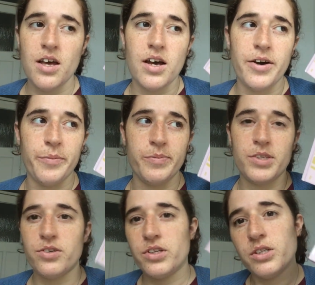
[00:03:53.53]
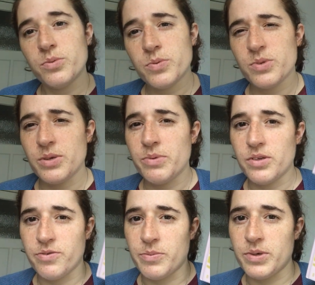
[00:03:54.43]
So this one was a bit
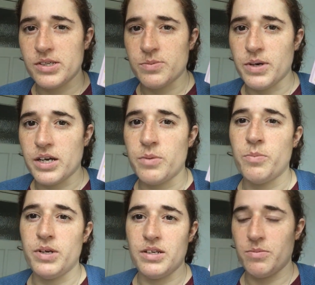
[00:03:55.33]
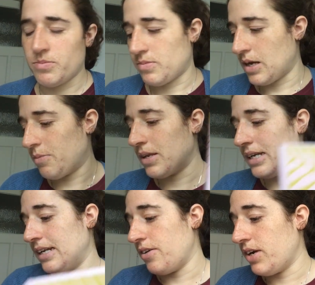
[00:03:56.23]
of a mixed bag, but I'm
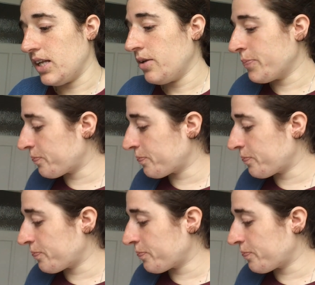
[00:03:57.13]
glad I read it.